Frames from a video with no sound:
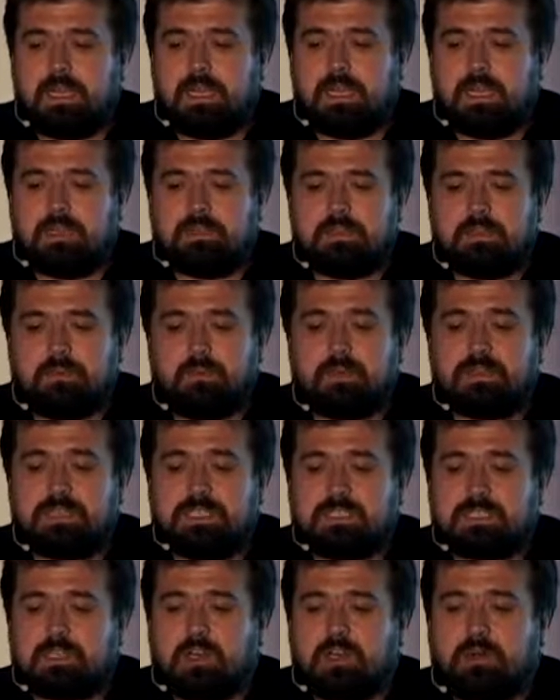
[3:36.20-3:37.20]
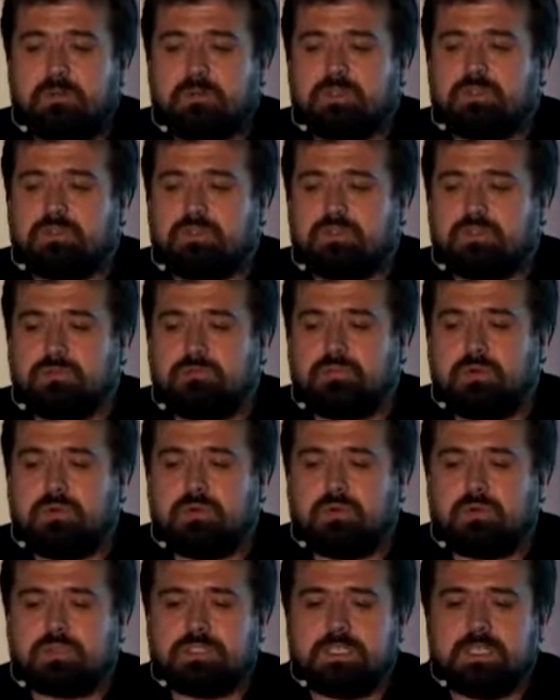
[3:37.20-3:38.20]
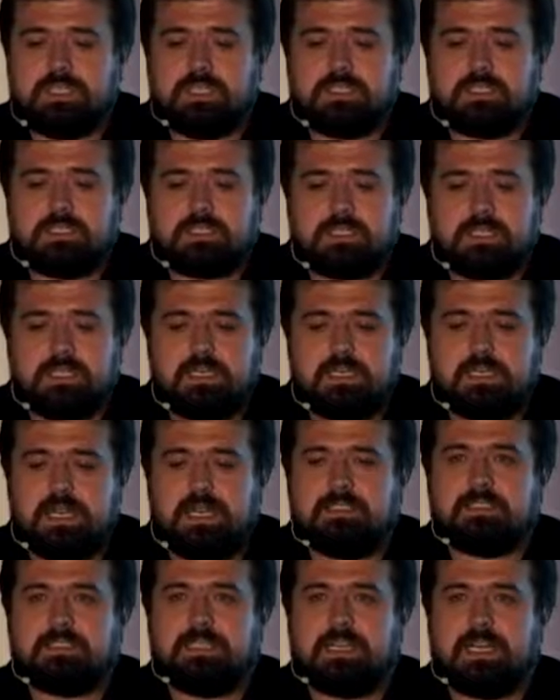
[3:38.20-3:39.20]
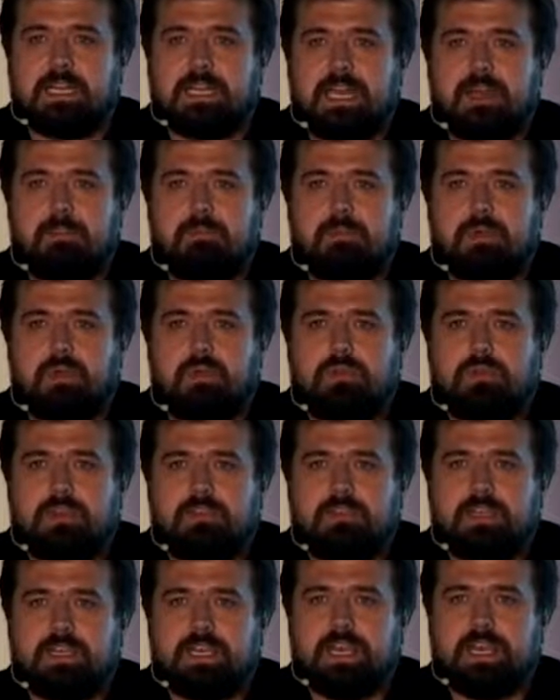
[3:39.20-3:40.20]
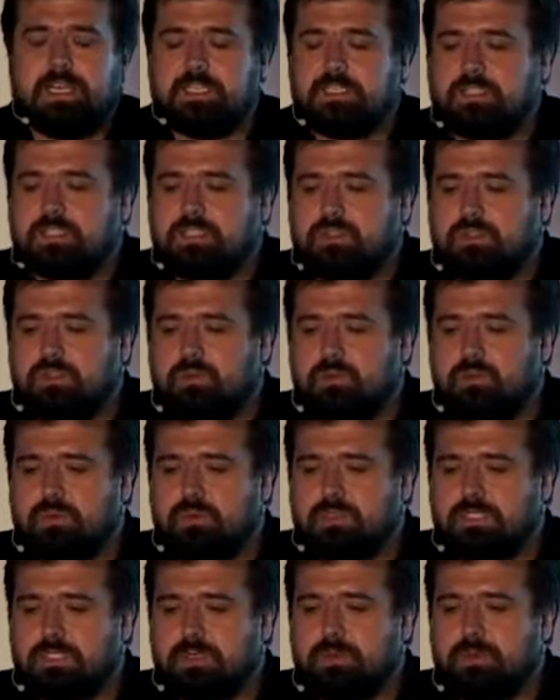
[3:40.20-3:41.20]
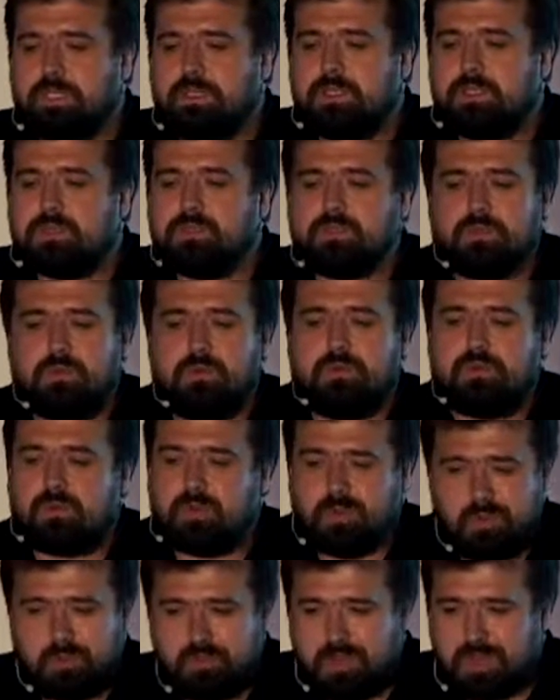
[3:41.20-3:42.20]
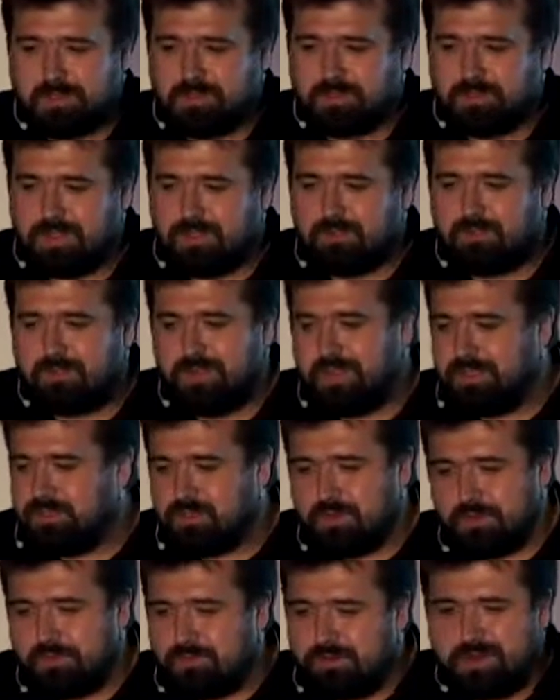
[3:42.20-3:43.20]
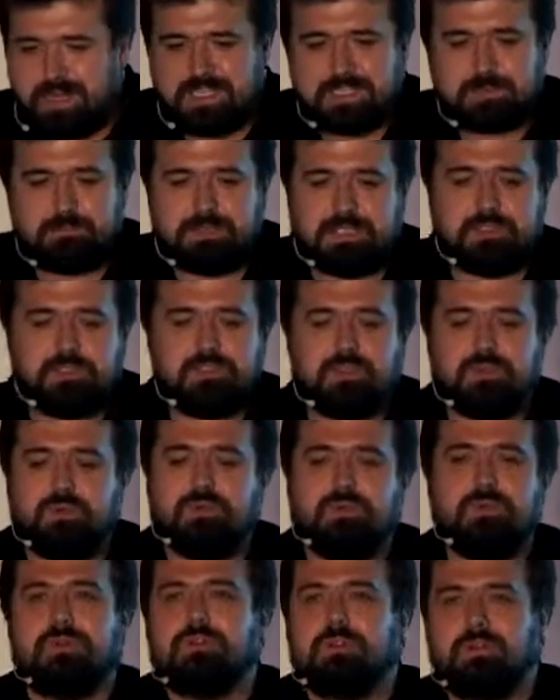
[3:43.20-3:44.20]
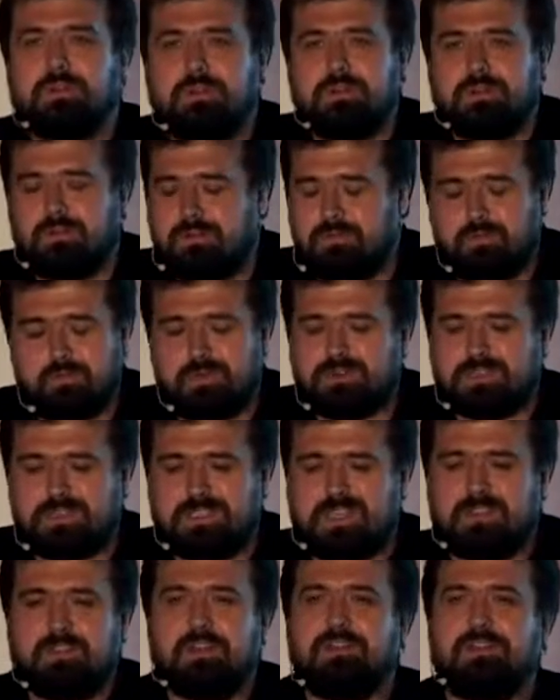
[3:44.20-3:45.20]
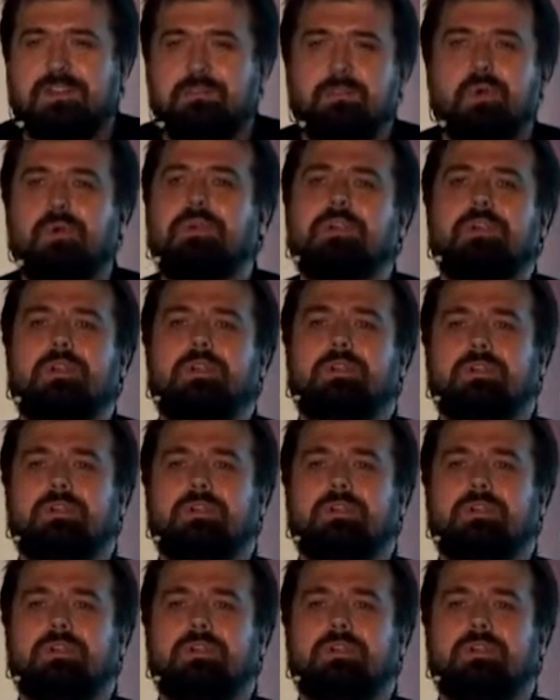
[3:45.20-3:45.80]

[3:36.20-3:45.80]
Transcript: And what this library should support is NTLM authentication towards a Windows 2003 Server SP2 version and nothing more.